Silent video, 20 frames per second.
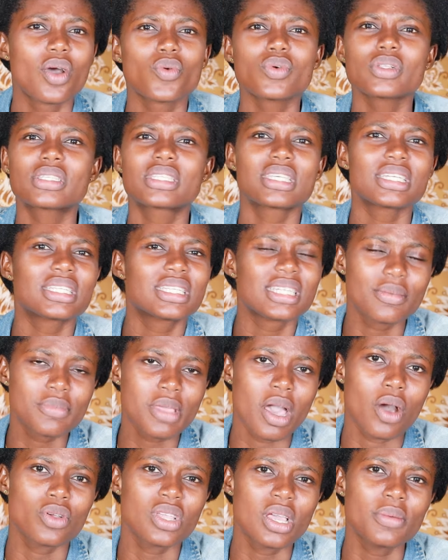would see
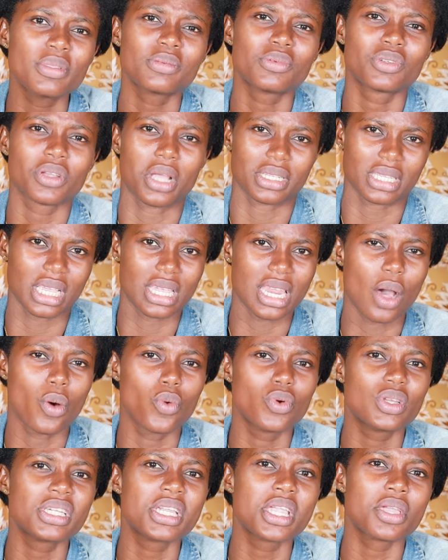Dimbia or Yem to be because I
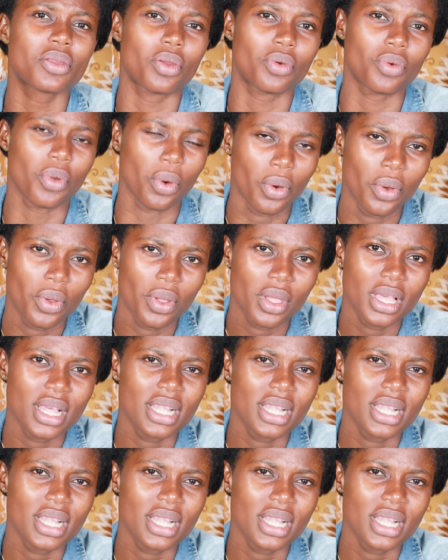didn't know.